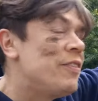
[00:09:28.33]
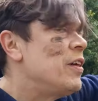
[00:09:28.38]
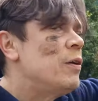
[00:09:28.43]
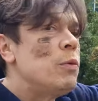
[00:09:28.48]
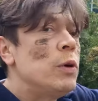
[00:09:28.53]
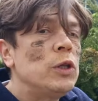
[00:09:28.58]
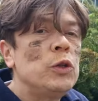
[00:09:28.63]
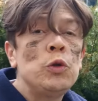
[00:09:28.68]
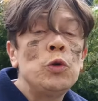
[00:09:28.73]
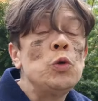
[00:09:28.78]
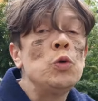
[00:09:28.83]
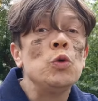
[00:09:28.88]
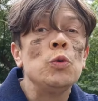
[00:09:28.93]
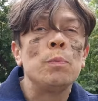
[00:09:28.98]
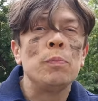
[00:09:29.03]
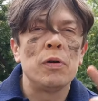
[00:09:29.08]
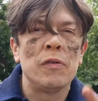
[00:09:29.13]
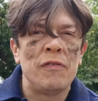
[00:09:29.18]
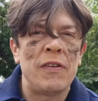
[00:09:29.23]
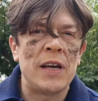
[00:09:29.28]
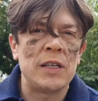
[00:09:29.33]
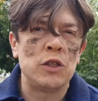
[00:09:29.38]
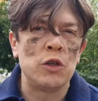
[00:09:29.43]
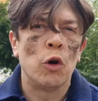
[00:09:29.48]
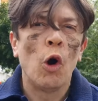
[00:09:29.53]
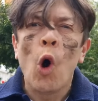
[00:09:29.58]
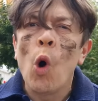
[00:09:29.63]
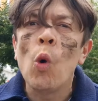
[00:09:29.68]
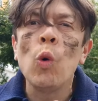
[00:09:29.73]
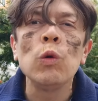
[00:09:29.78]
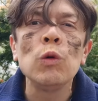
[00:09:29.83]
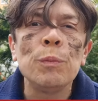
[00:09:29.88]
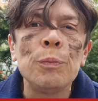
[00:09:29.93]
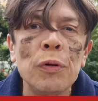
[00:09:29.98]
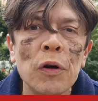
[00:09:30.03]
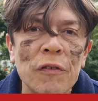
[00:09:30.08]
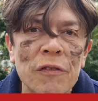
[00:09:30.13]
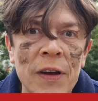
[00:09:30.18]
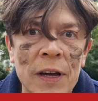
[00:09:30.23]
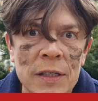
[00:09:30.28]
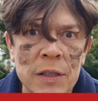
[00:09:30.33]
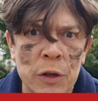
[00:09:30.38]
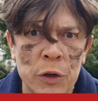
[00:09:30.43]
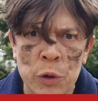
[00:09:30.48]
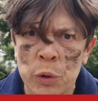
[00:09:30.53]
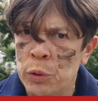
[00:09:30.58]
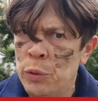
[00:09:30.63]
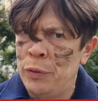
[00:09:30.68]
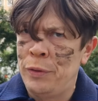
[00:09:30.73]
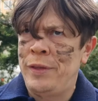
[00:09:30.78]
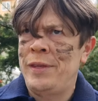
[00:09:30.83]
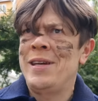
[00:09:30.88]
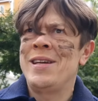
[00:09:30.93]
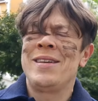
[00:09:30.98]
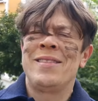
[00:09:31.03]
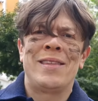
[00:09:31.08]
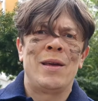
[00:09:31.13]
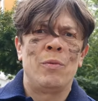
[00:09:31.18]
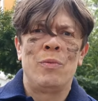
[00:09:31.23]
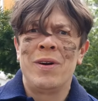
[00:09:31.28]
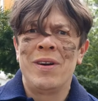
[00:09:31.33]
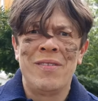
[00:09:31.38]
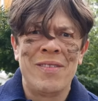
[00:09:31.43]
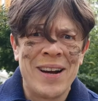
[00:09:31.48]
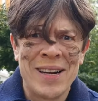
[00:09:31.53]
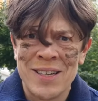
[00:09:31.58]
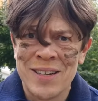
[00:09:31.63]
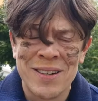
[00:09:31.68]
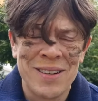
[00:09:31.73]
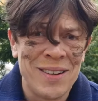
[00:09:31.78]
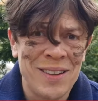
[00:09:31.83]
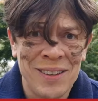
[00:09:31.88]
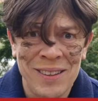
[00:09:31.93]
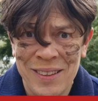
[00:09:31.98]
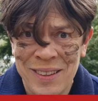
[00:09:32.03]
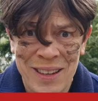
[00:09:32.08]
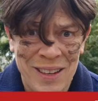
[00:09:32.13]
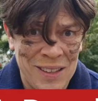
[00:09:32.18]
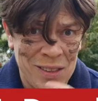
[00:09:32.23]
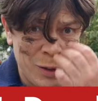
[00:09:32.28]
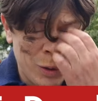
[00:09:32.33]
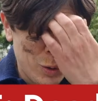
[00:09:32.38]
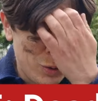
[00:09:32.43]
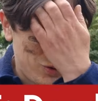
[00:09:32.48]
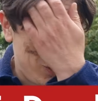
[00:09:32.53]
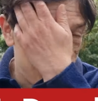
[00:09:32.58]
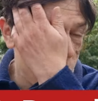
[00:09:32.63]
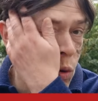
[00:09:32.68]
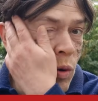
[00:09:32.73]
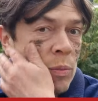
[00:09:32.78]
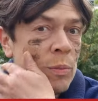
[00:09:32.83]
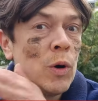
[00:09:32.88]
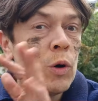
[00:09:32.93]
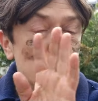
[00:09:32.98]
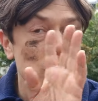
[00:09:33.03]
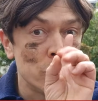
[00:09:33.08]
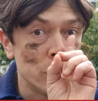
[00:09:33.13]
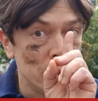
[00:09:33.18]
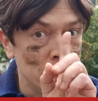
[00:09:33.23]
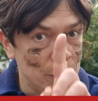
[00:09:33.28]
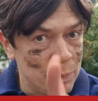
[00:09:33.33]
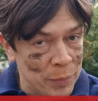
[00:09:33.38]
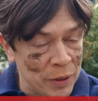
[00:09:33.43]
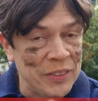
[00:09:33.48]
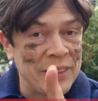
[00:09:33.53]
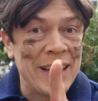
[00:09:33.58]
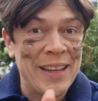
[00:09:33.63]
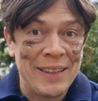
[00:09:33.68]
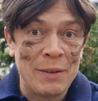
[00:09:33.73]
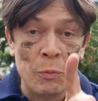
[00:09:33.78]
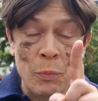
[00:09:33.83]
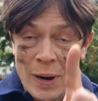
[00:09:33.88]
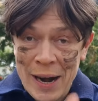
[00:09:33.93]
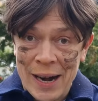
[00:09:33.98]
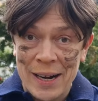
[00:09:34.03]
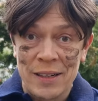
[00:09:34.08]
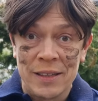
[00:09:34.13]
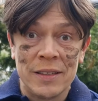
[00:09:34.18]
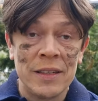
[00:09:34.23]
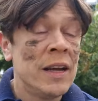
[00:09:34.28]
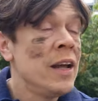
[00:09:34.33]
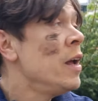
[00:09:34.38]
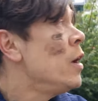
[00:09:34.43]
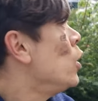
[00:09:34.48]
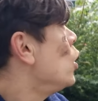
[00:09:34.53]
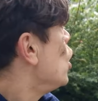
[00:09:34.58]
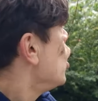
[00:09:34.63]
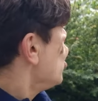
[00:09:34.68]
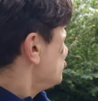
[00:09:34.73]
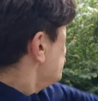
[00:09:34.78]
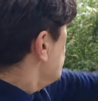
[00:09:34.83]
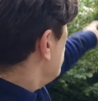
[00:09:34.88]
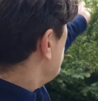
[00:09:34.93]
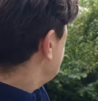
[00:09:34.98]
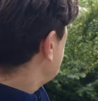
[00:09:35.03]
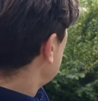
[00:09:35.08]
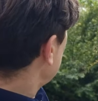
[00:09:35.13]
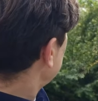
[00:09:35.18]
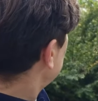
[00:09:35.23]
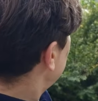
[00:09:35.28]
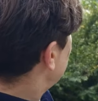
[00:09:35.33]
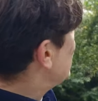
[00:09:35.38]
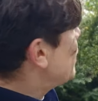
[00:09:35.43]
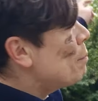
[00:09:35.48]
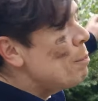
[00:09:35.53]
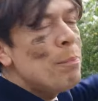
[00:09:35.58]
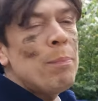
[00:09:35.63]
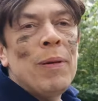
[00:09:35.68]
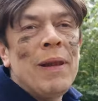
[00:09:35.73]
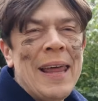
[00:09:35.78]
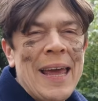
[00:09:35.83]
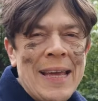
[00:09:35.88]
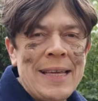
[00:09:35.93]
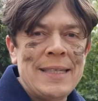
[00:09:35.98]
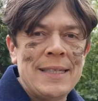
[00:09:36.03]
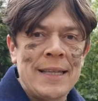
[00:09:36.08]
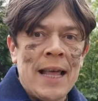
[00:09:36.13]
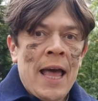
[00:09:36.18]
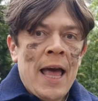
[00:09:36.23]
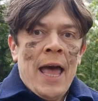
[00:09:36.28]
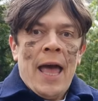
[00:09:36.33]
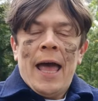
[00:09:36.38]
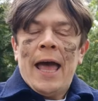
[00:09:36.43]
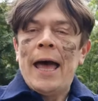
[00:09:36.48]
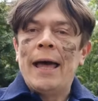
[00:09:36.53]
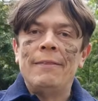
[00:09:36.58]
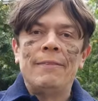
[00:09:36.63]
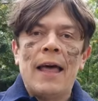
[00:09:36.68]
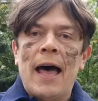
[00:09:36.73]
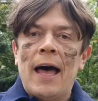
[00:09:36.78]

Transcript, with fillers: there were two professor, old professor. You'd think they were rational and not so emotional, but they weren't. One of them placed an